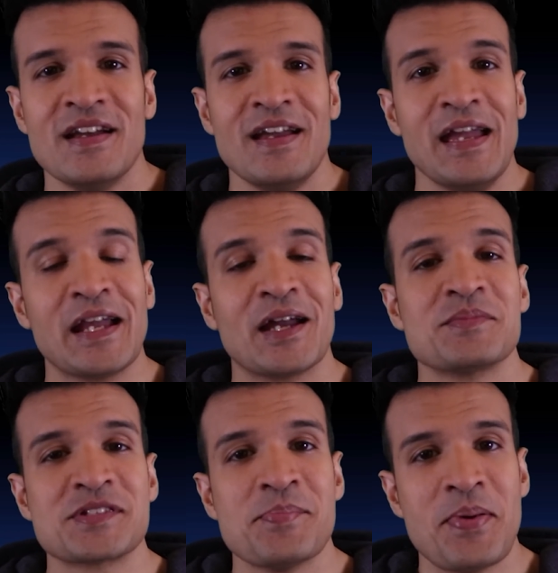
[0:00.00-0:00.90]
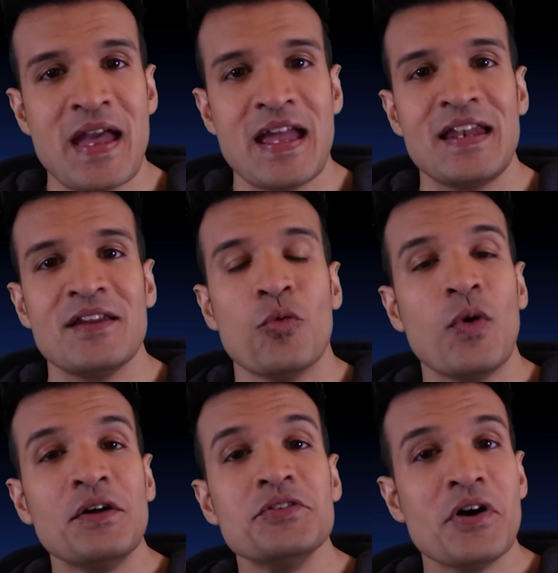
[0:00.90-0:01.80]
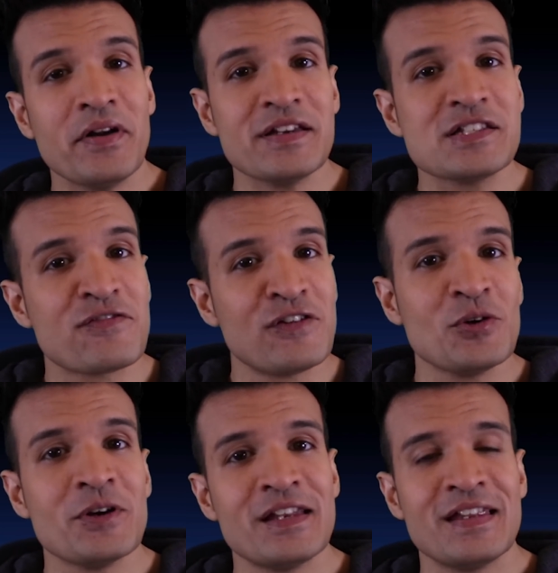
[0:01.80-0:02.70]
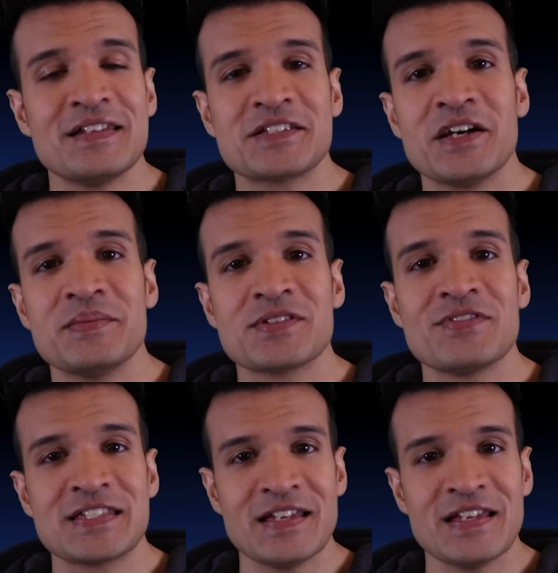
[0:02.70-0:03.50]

Here Comes the Pain, while not as fluid in terms of its